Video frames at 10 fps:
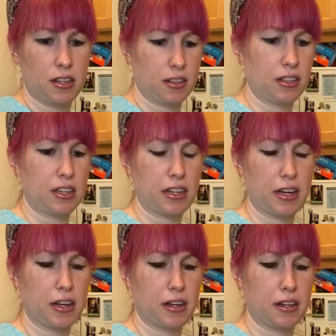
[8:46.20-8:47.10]

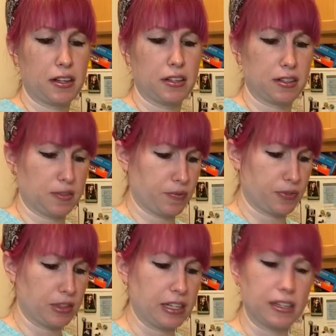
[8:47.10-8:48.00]
the
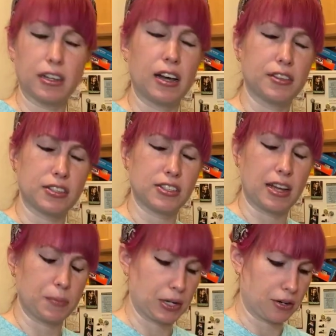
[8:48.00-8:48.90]

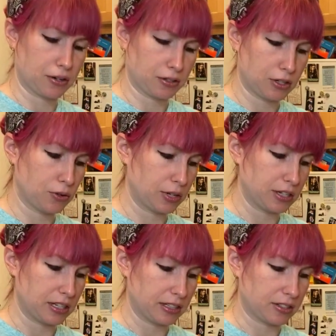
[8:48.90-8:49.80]
stem here. You don't need
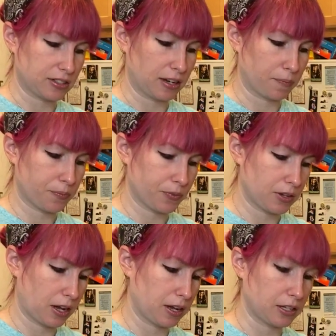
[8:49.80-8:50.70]
to eat the stem.
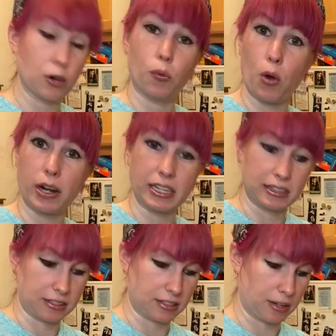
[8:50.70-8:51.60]
You don't want to eat
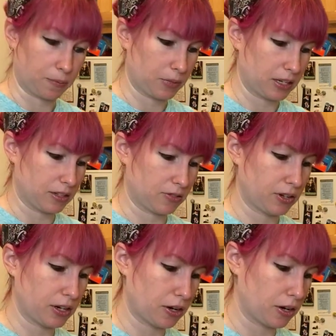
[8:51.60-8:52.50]
the stem. It is
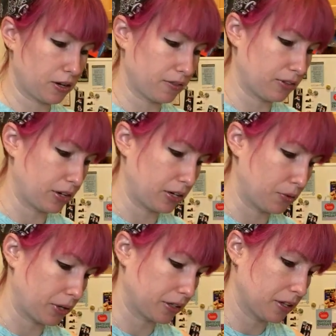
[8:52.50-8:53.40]
very hard and very
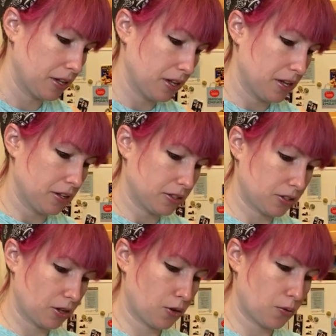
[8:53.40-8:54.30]
annoying.
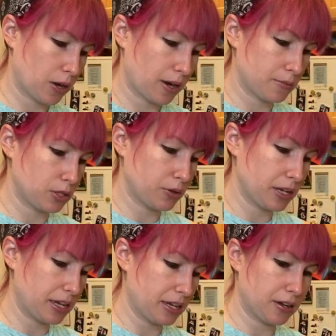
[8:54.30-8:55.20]
So what I'm doing
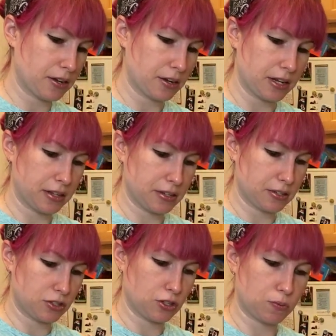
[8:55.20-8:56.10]
here
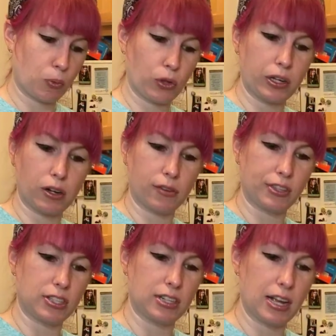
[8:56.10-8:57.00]
is just pulling it off the
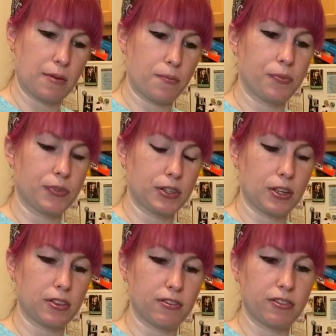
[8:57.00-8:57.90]
stem.
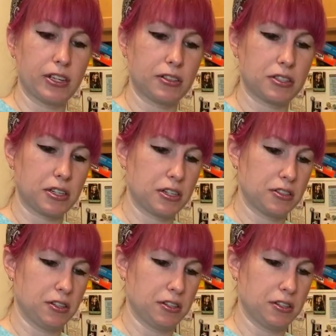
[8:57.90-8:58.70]
Nothing fancy.